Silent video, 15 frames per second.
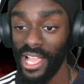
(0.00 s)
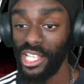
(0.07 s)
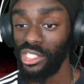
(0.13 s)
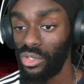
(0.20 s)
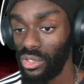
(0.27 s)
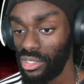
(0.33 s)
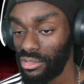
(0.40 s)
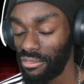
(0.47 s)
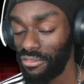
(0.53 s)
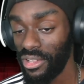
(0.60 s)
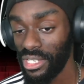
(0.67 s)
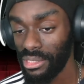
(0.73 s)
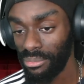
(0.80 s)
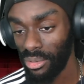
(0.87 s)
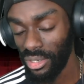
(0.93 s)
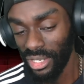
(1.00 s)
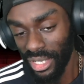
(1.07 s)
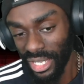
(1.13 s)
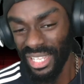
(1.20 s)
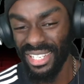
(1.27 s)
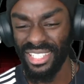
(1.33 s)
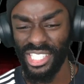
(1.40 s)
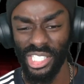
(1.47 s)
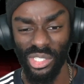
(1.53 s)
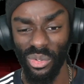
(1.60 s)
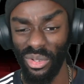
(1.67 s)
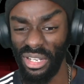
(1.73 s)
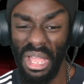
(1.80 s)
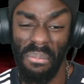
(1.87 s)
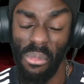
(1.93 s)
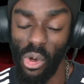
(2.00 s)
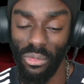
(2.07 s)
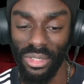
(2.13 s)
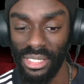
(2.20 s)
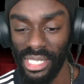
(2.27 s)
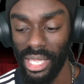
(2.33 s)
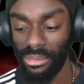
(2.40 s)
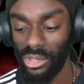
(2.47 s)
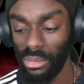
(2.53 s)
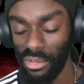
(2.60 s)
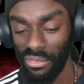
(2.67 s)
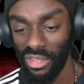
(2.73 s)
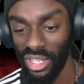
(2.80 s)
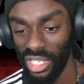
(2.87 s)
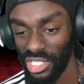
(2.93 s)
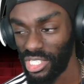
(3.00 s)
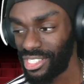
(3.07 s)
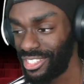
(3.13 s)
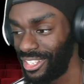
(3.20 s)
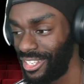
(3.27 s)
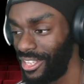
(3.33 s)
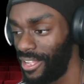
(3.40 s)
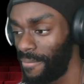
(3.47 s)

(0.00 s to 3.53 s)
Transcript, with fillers: as good as the first, but this is looking like more of the same, to be fair. It's just